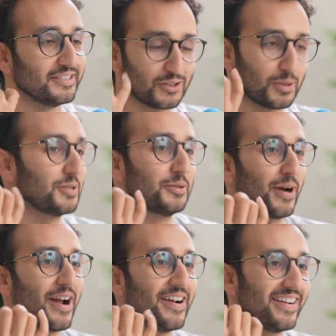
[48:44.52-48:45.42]
And so Twitter was
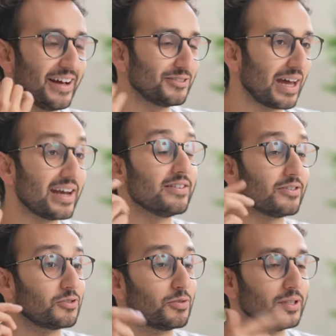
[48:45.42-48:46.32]
where I was, and
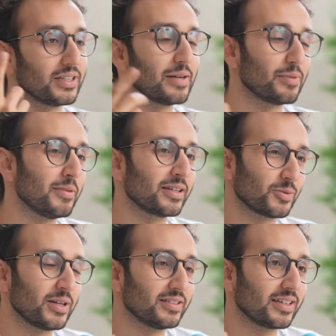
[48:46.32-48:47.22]
sort of building it in public
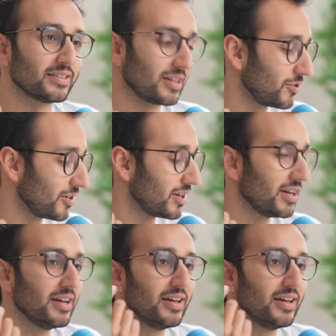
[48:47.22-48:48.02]
as well, second time around.